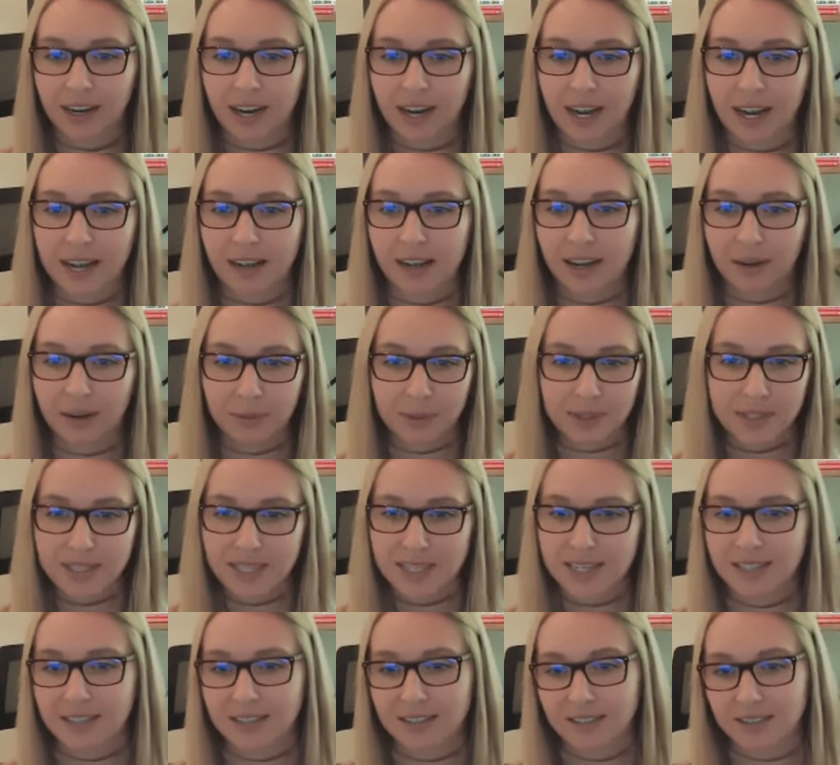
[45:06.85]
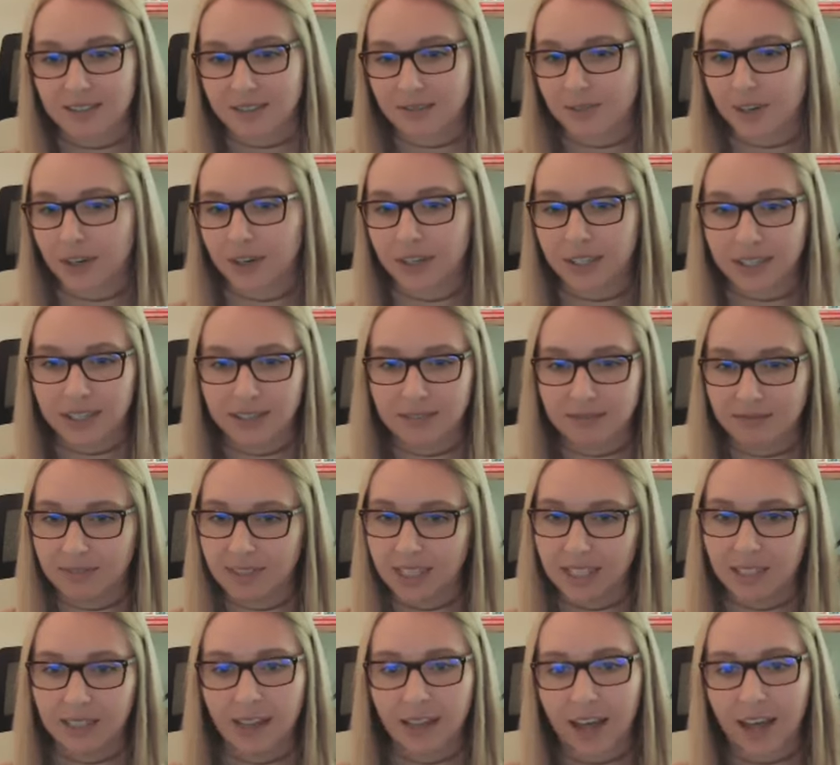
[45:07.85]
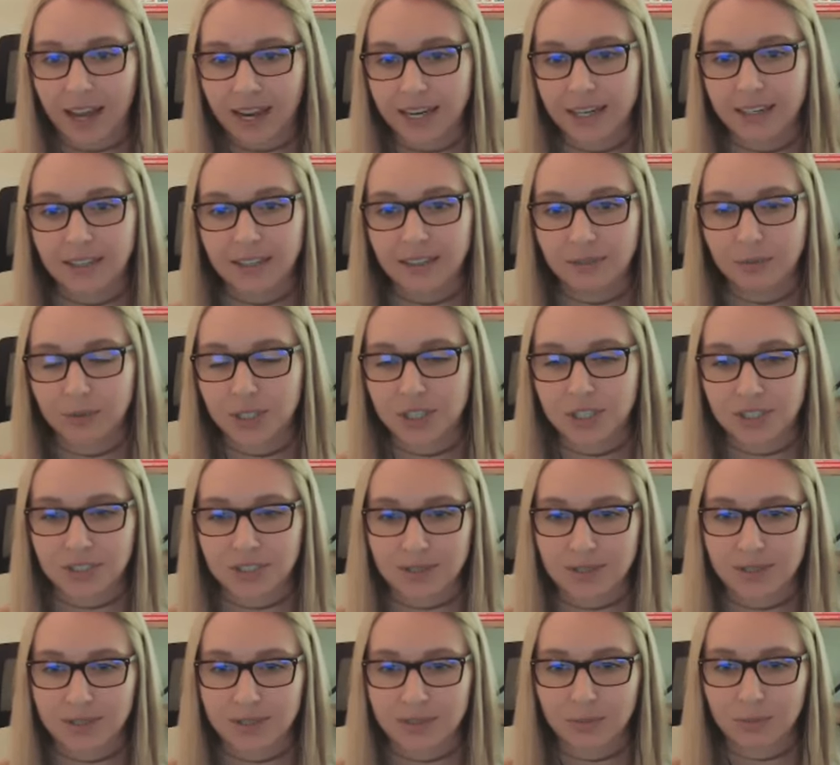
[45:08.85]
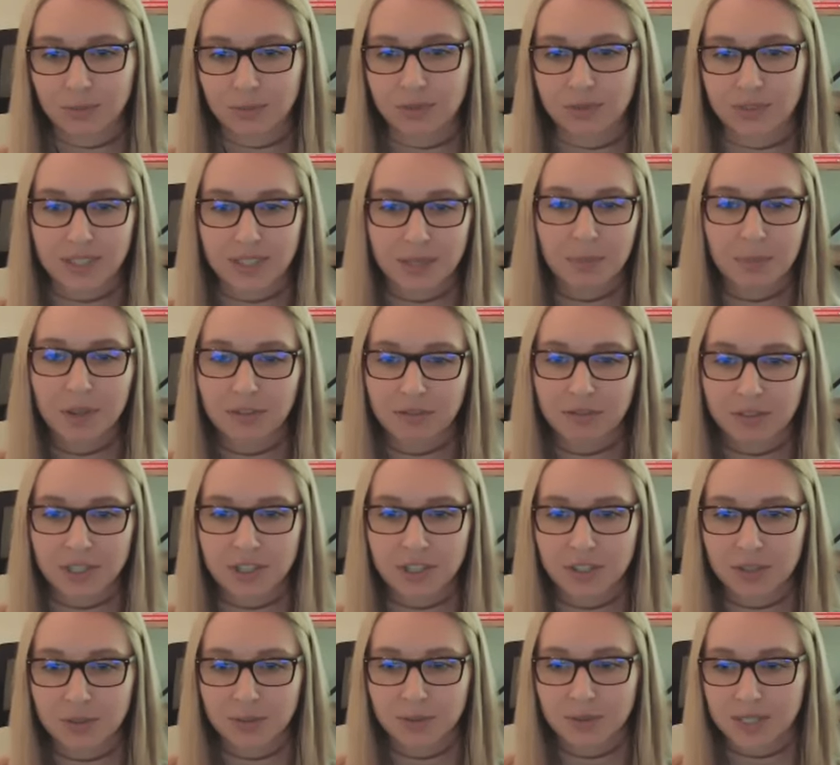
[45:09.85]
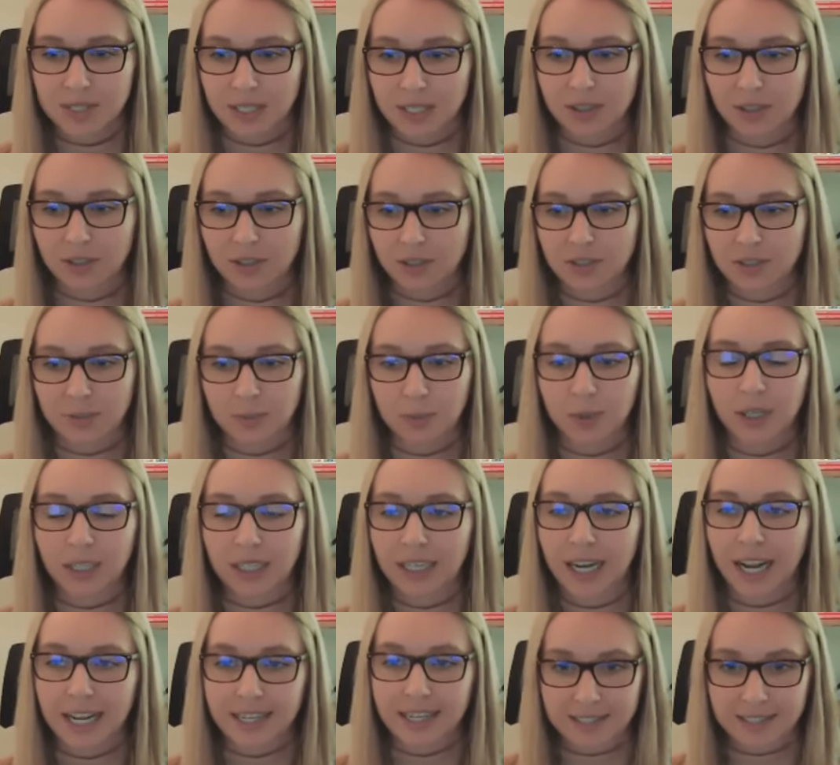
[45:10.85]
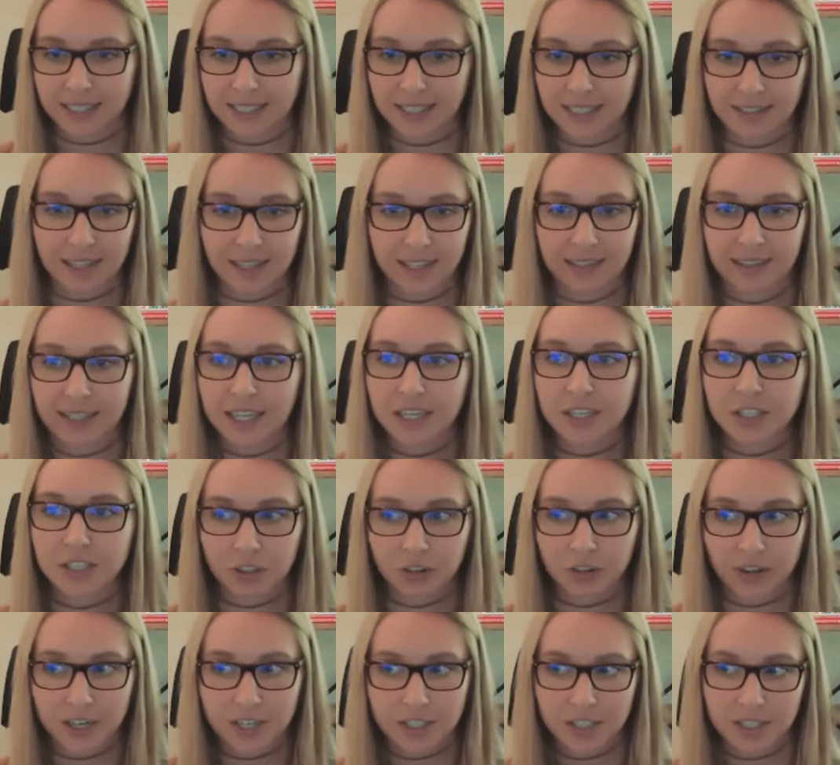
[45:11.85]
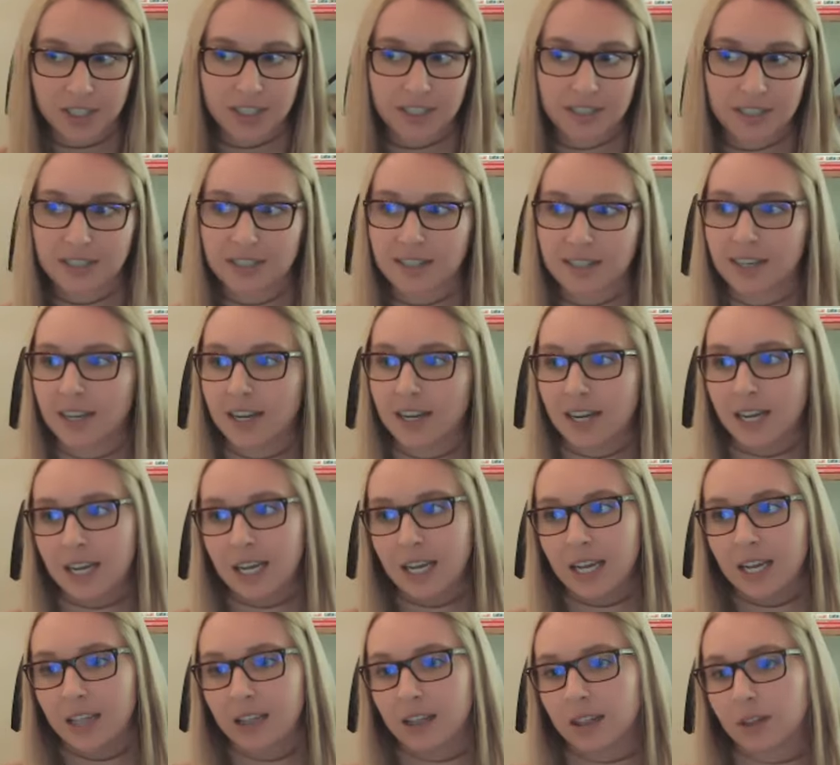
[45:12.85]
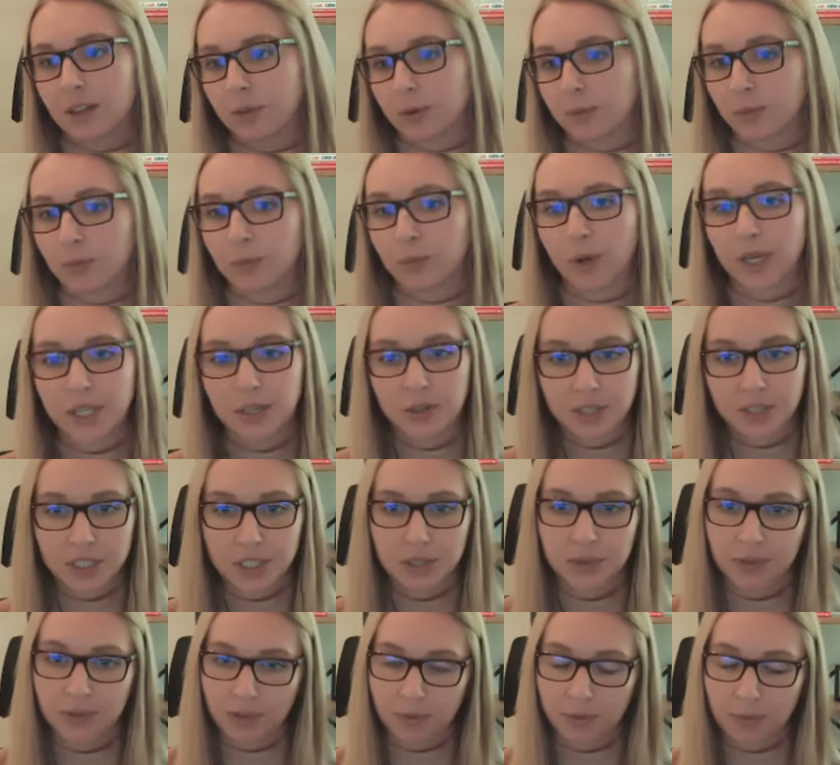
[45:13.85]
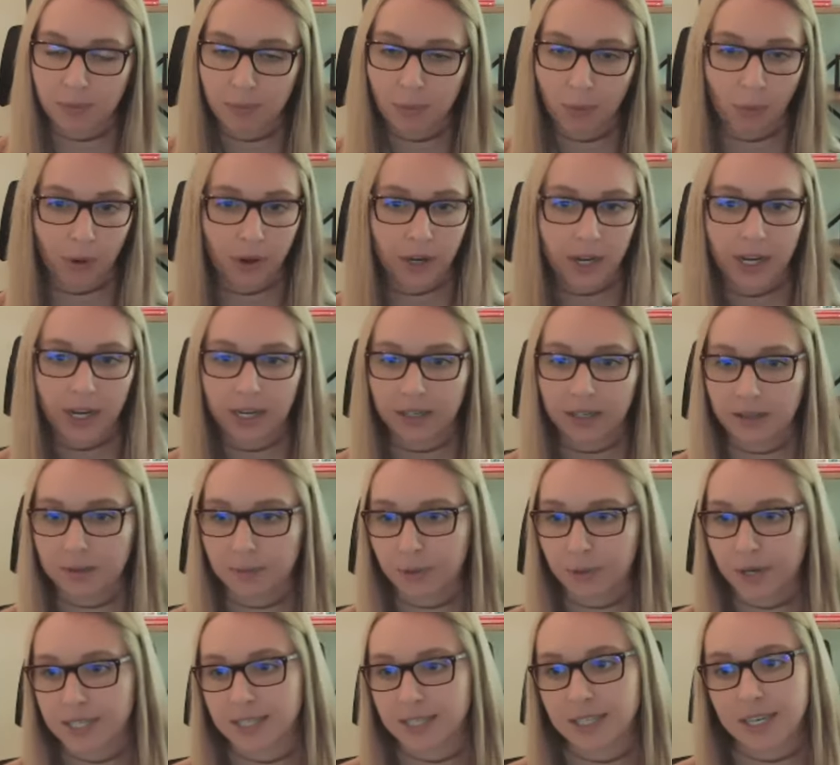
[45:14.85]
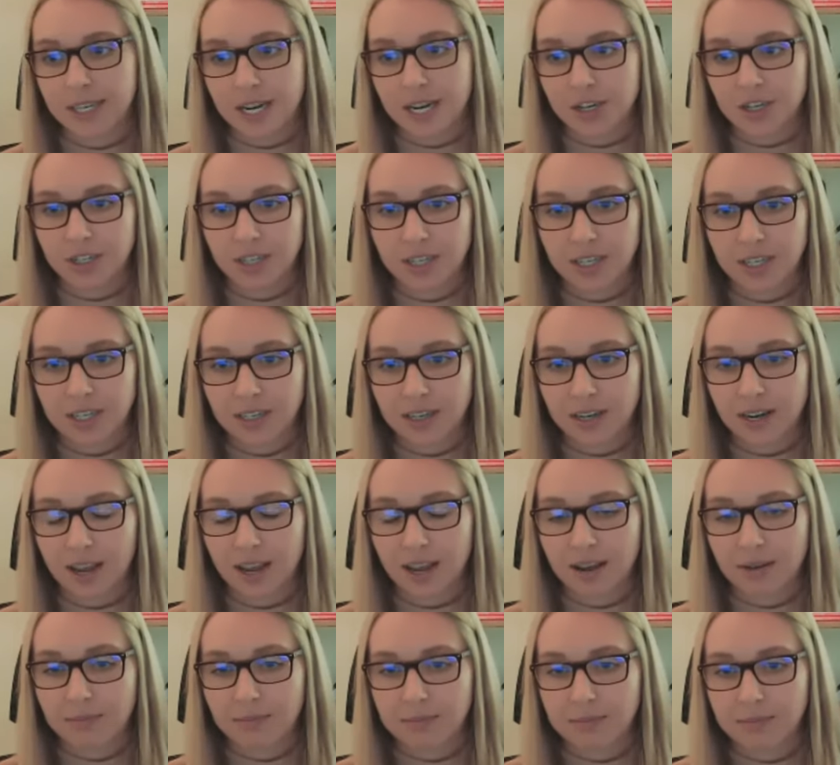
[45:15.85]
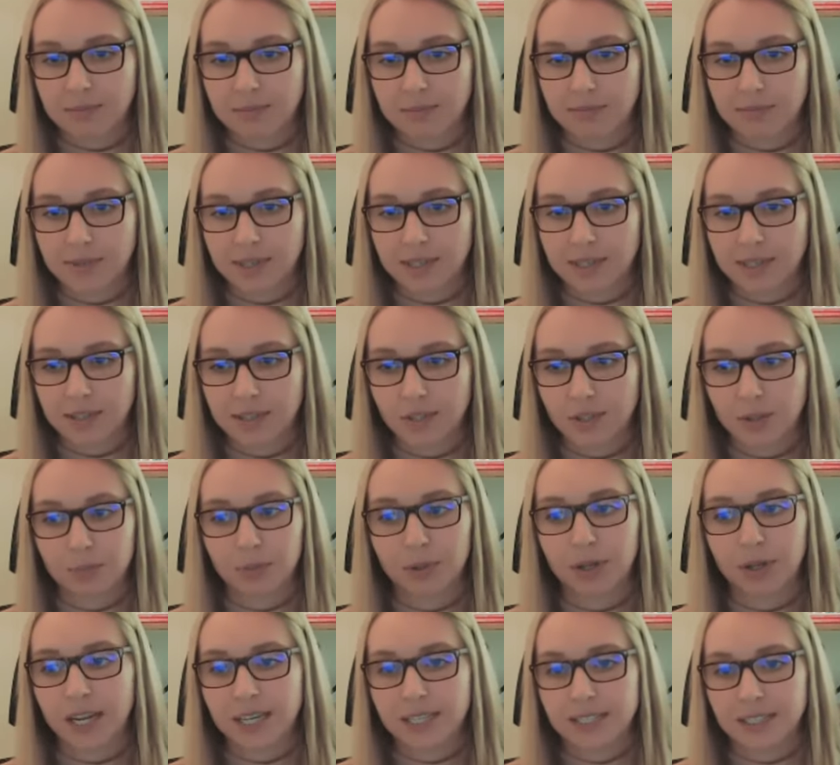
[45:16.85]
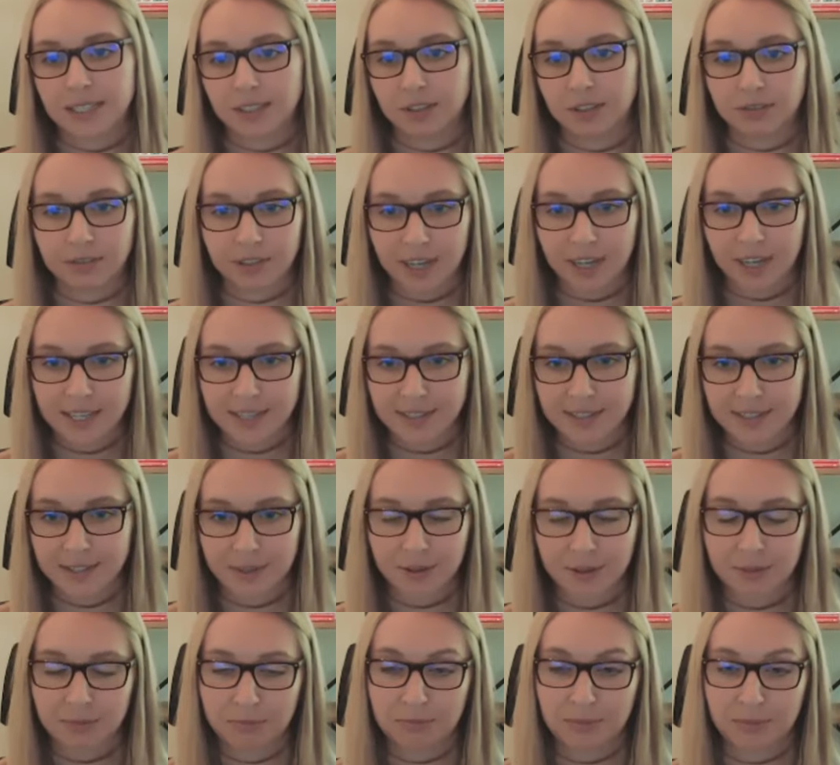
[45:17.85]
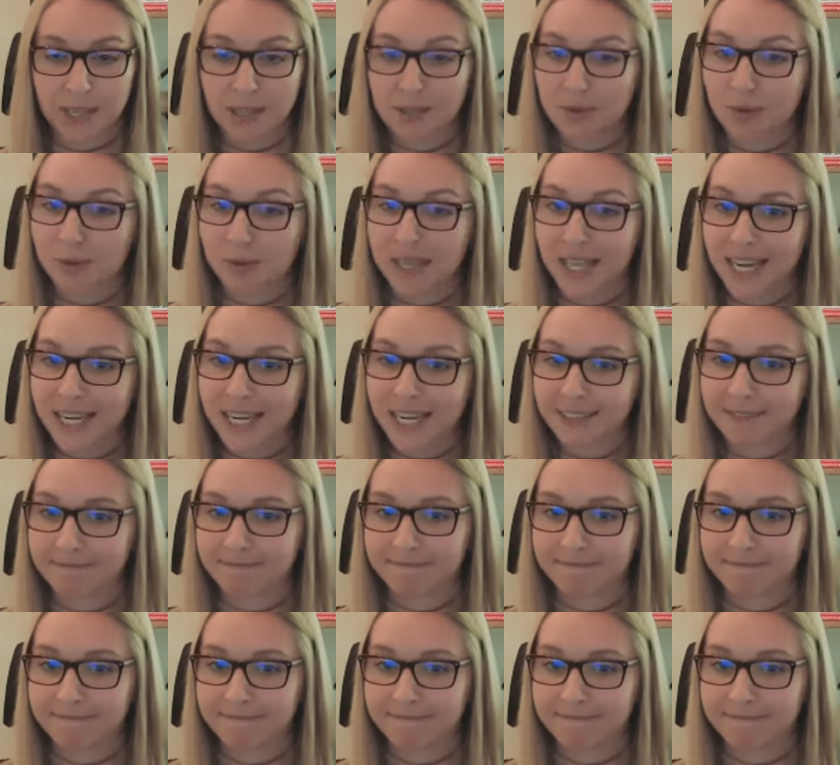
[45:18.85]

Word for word: I would say it's very in line. We just, some of the features with Xero just work nicely, like the integrations, what you can do with the reporting and the presentation, is super ideal for us. So that's what we like.